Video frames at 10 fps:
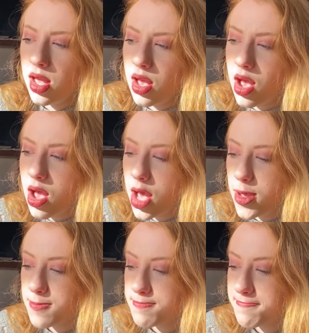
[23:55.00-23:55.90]

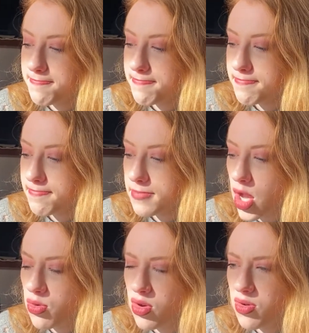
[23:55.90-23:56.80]
Oh
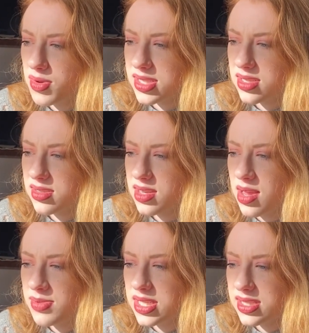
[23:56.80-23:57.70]
no, it wasn't.
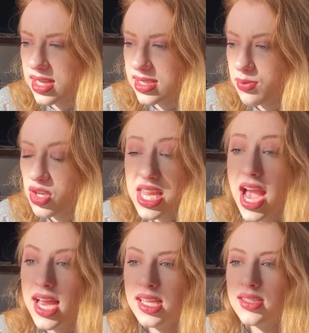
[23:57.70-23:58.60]
I'm dyslexic. Well, yeah,
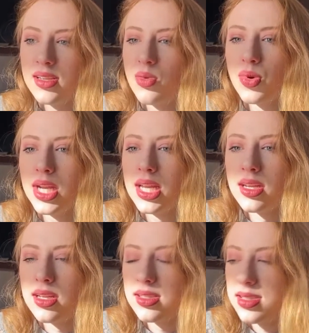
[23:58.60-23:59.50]
I didn't start reading
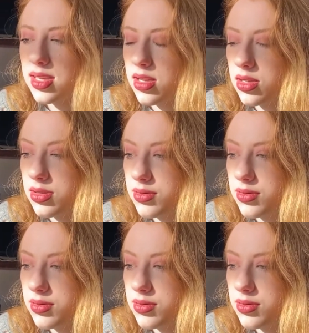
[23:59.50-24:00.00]
until